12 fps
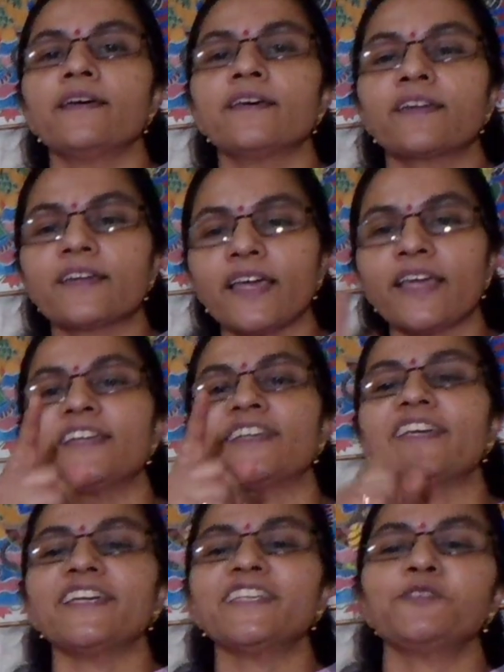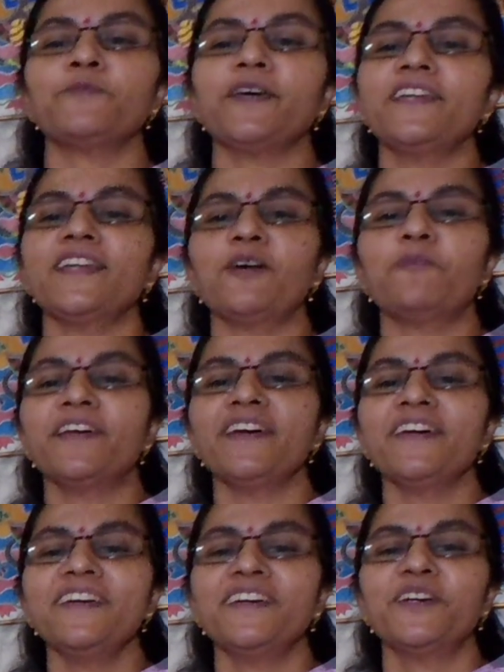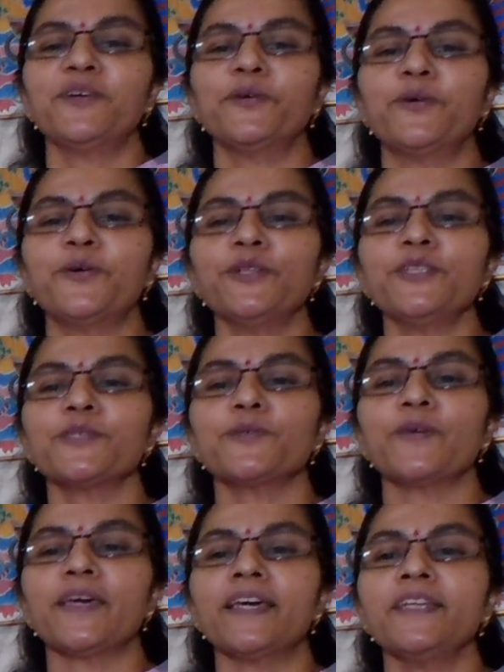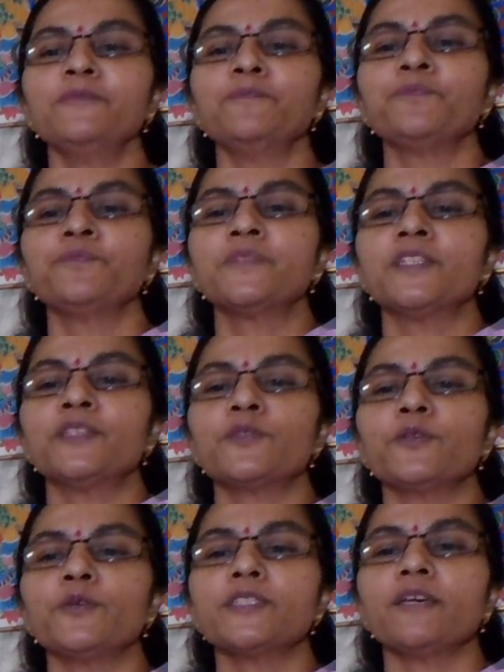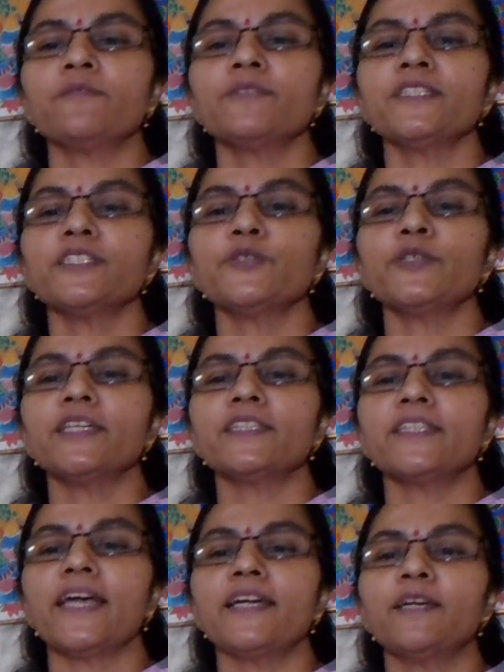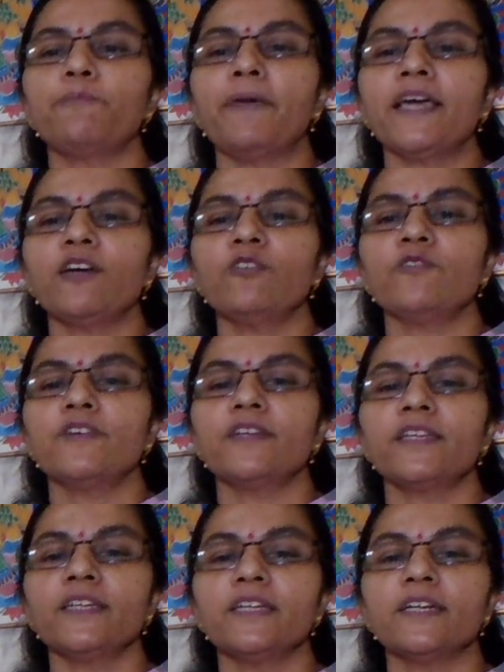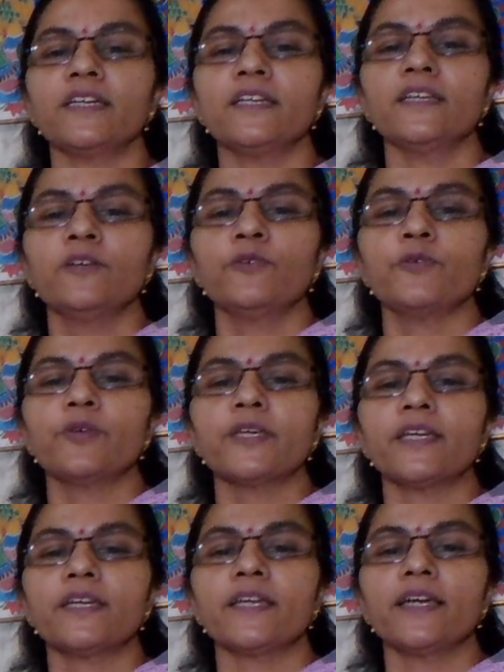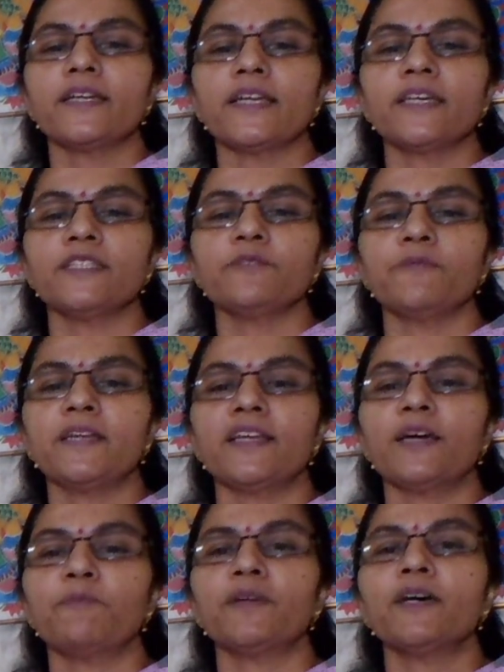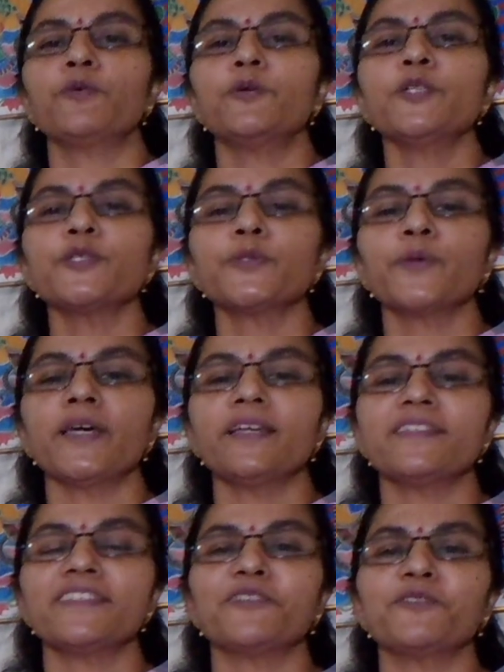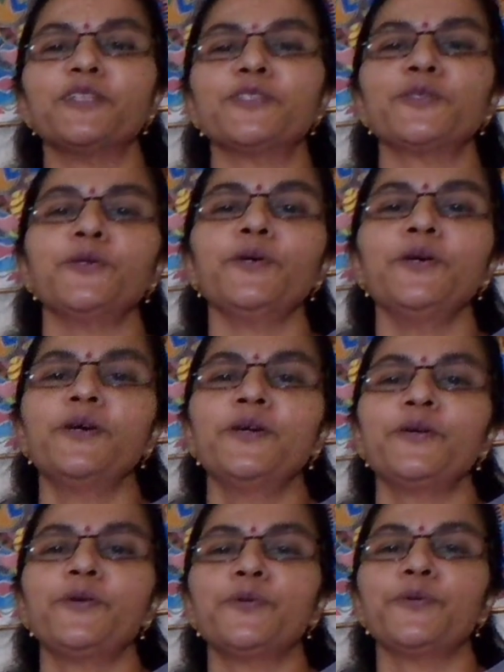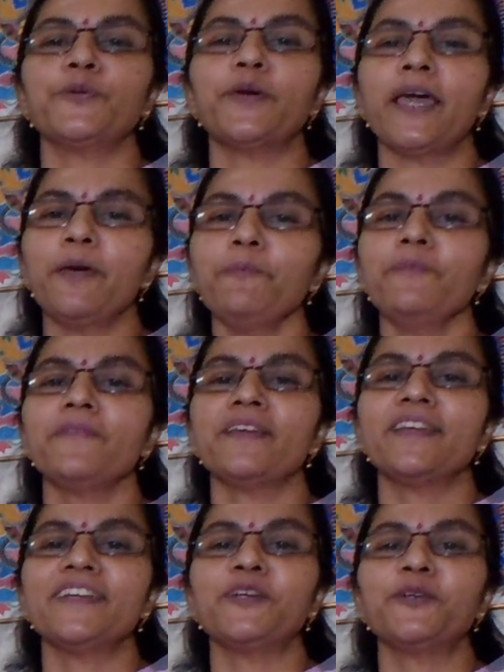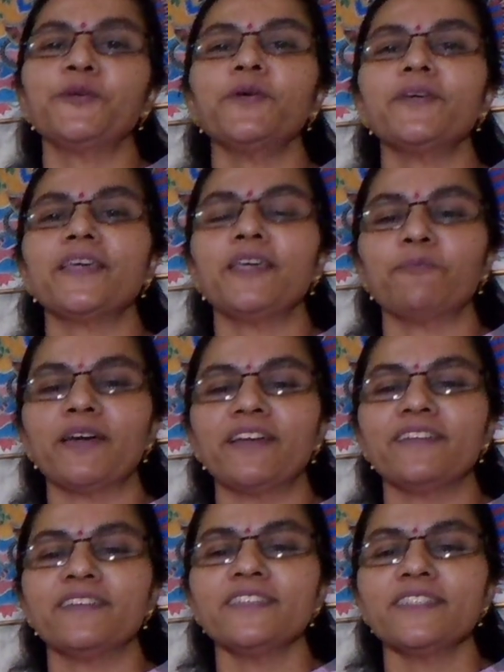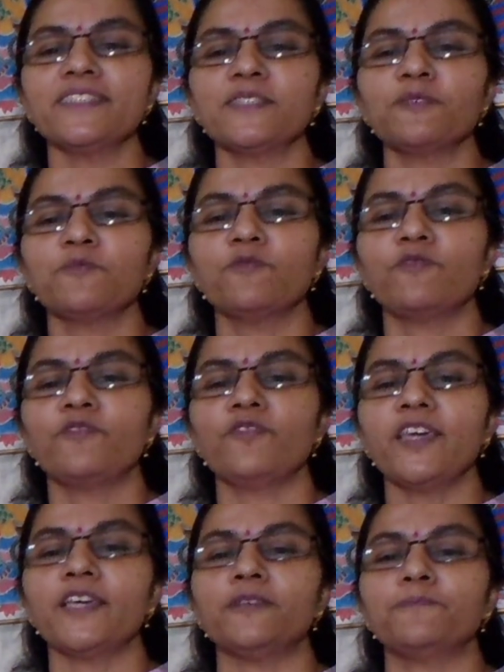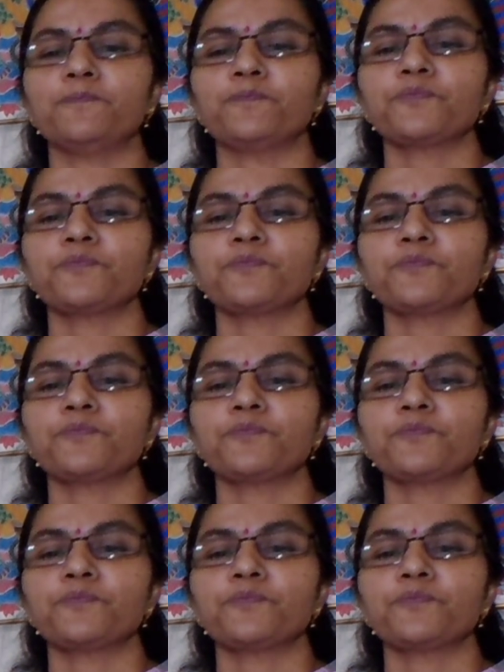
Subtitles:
h by lambda whole square. So substituting that back over here, we can write h by lambda whole square is equals to 2m into E minus V.